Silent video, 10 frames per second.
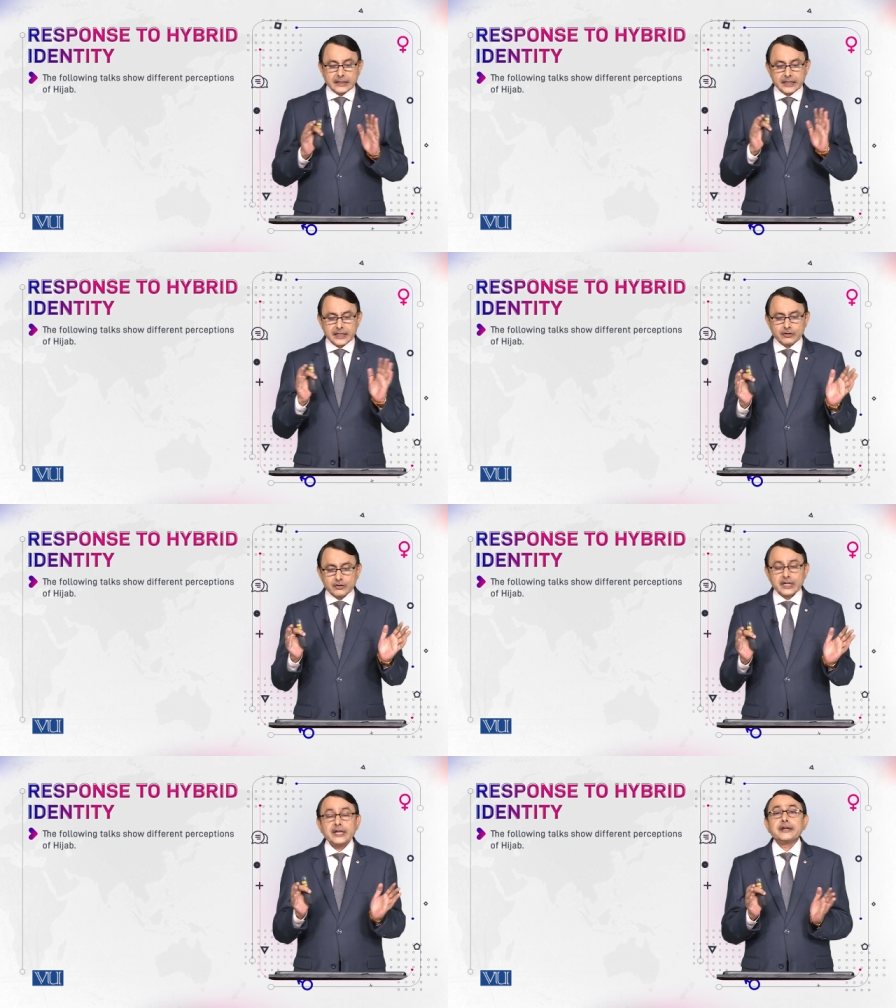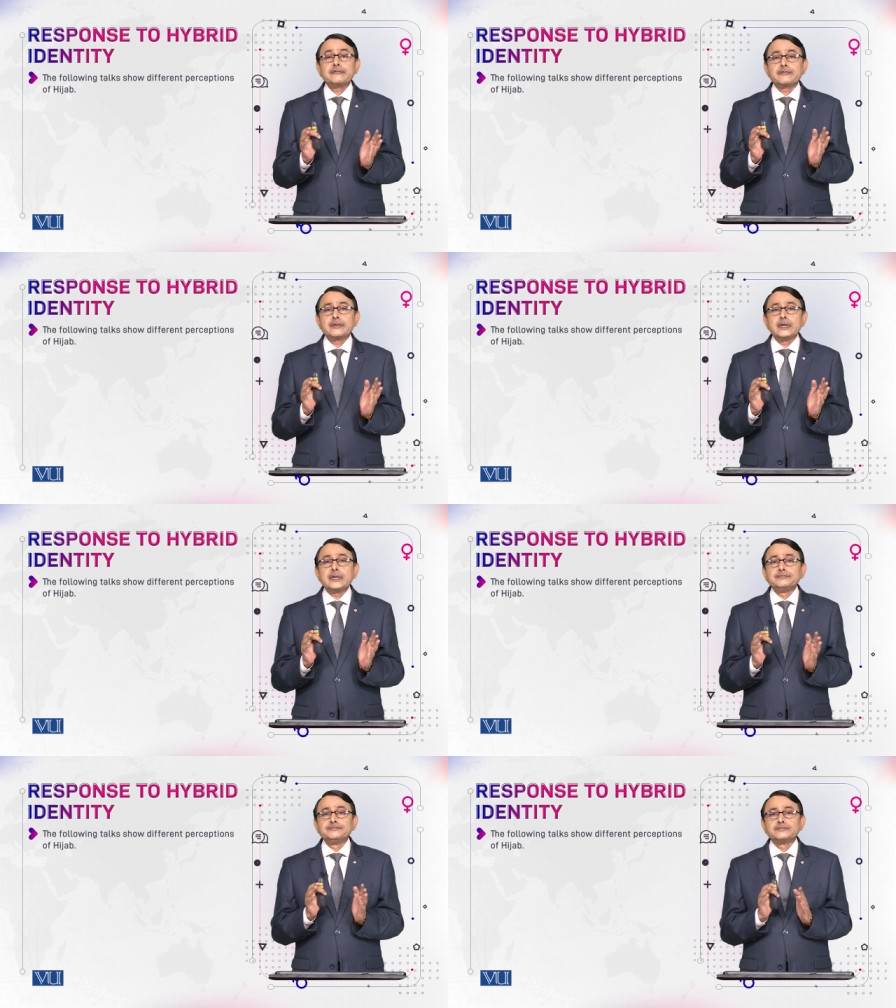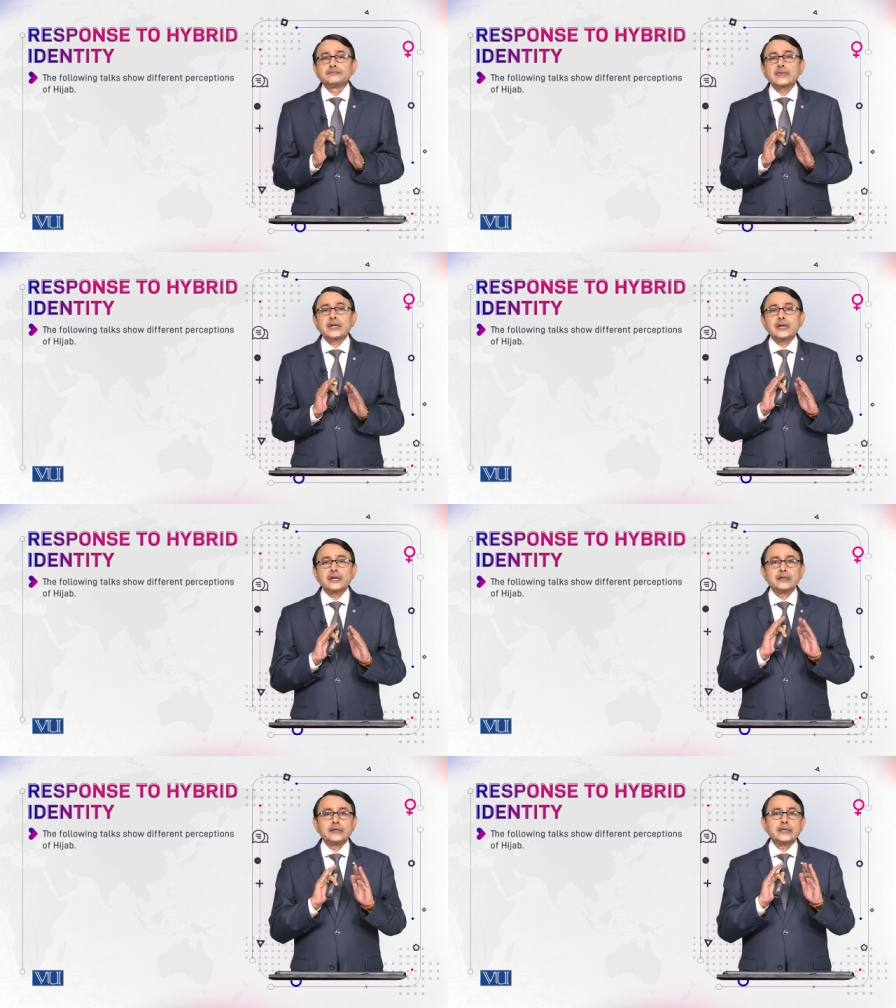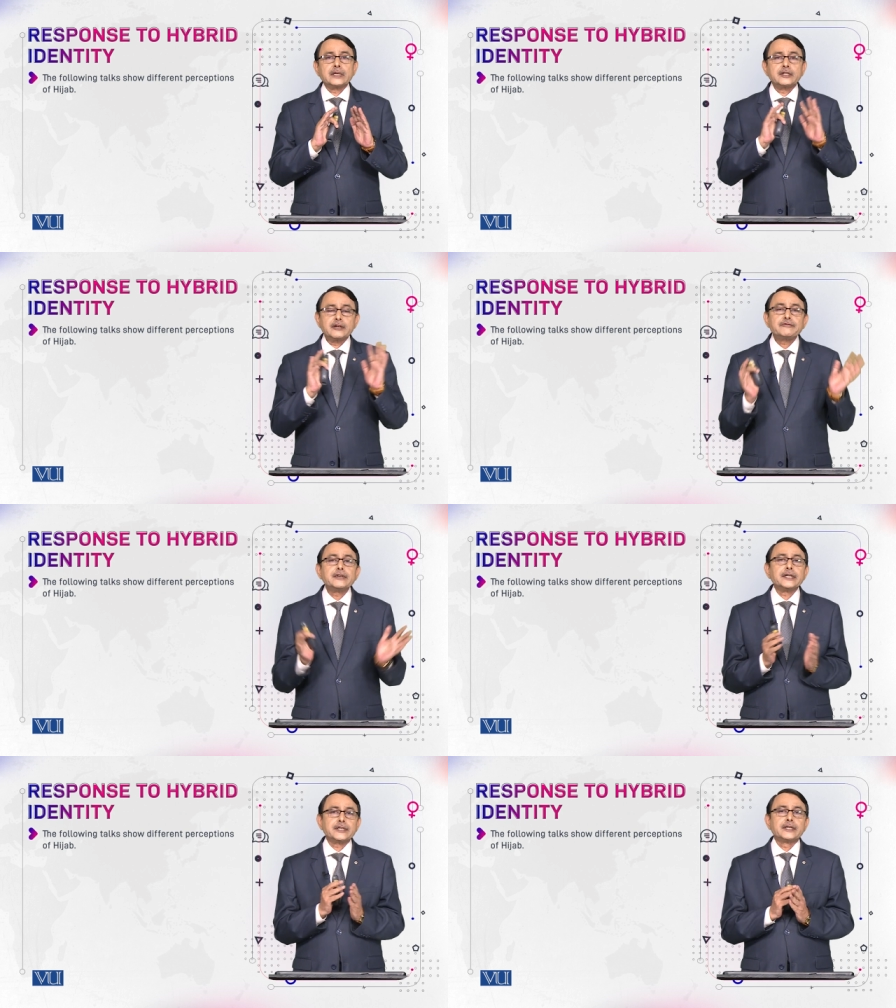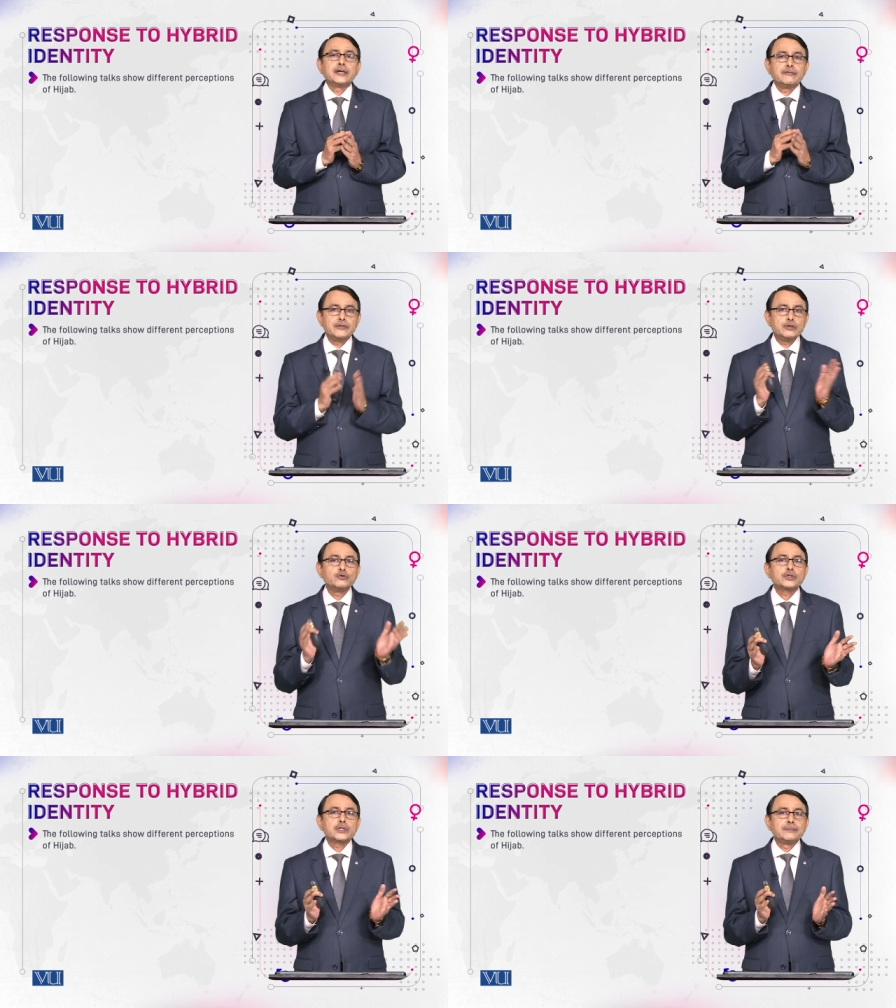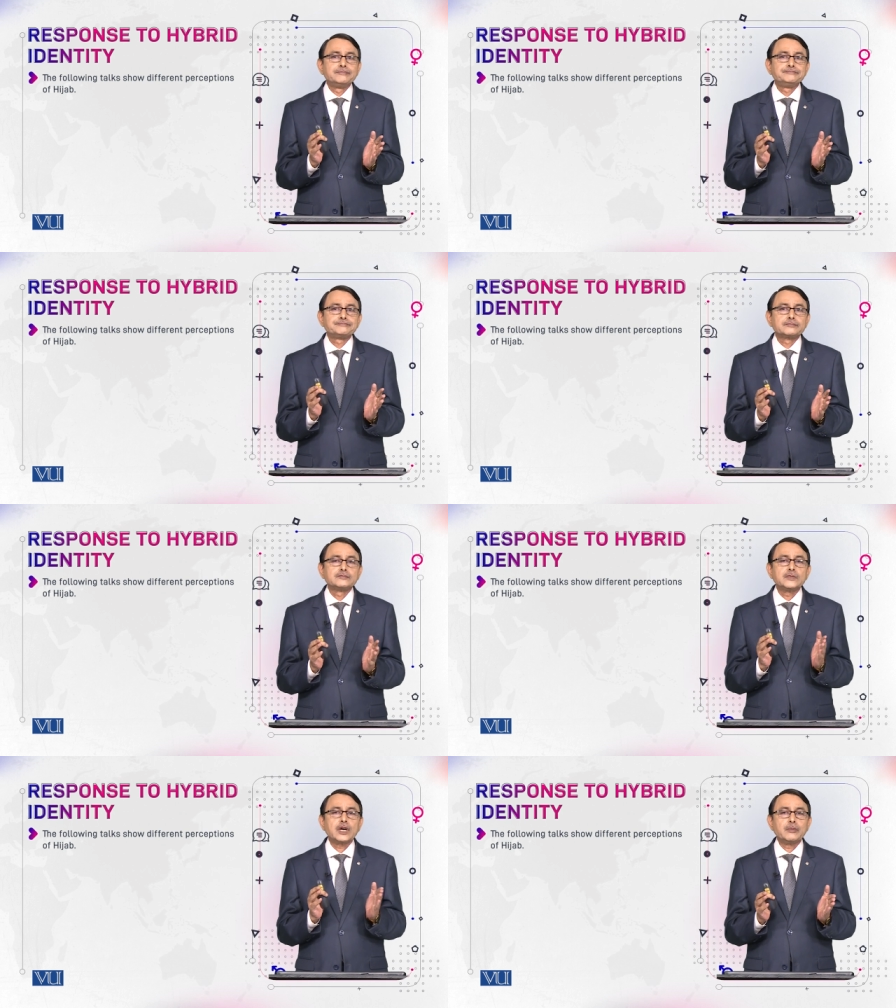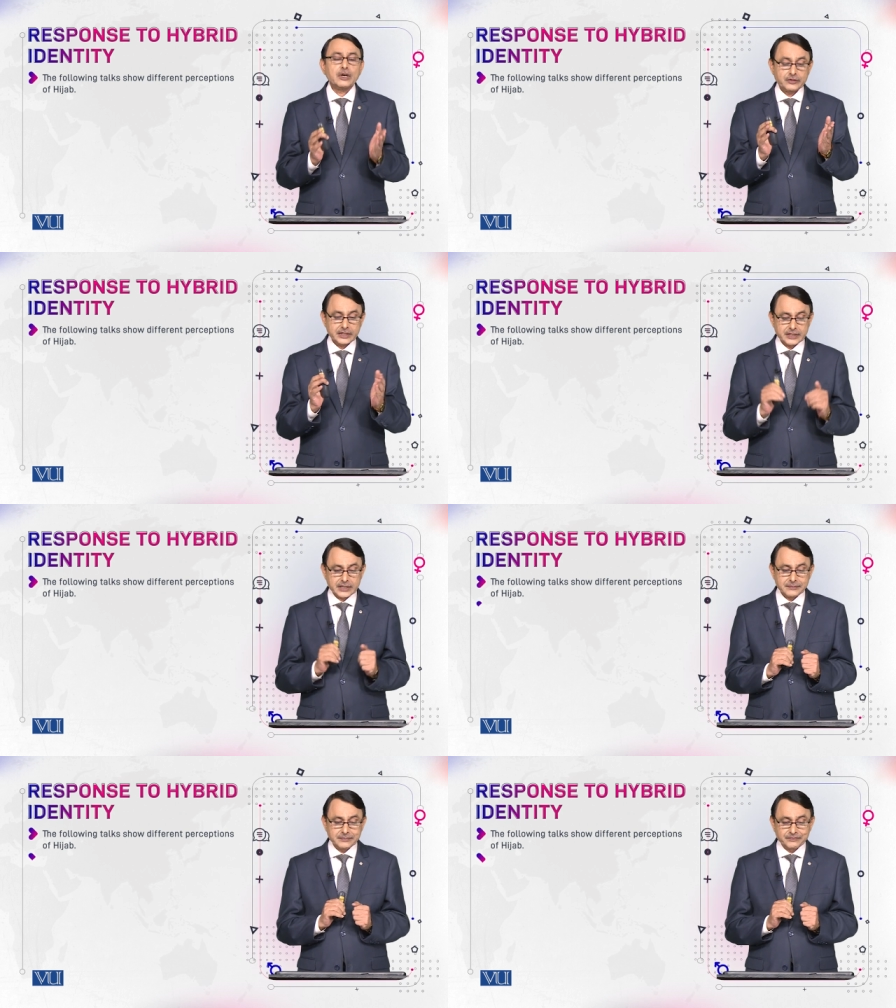they have uh, different views about hijab.